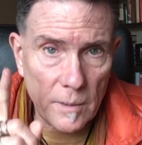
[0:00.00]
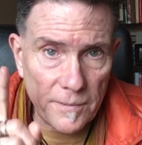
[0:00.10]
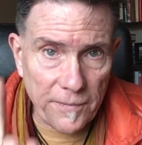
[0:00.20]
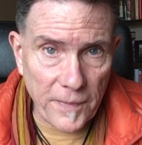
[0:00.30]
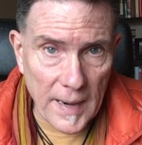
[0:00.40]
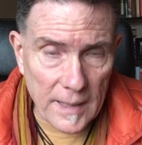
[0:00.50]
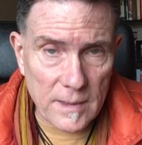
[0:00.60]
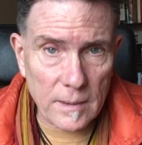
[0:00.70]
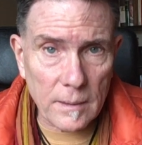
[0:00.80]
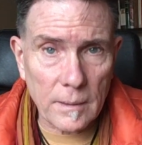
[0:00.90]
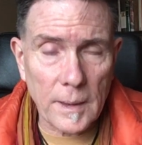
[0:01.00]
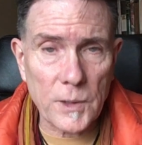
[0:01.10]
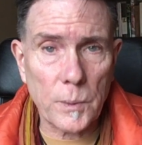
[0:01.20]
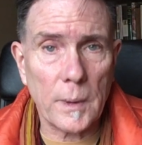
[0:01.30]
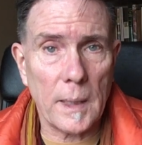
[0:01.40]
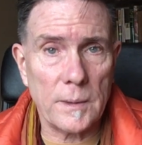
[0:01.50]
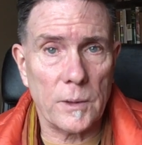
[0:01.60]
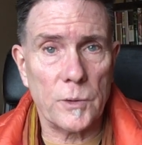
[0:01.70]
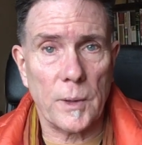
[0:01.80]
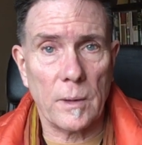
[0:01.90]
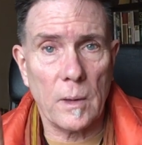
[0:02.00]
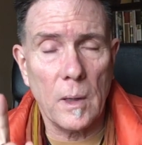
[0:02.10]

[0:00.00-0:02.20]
Fate, here's where it gets interesting.